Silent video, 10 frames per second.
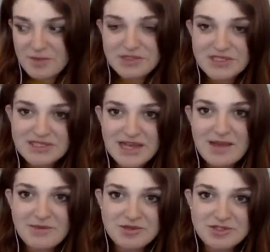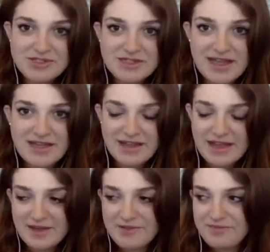most of the time you're just in that
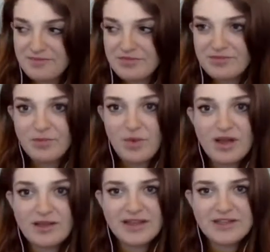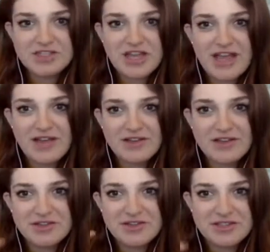like one like chair
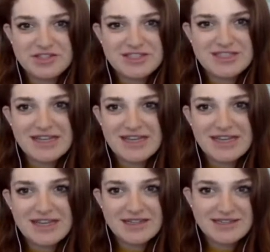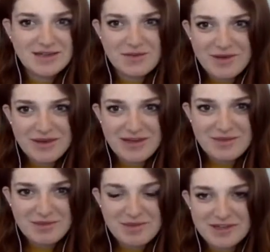that you can just sit in, and it's like, why would
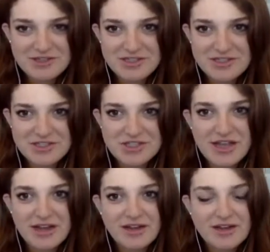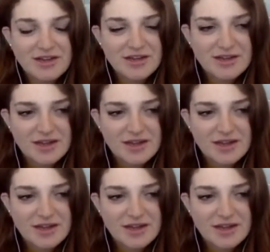anybody pick just the chair?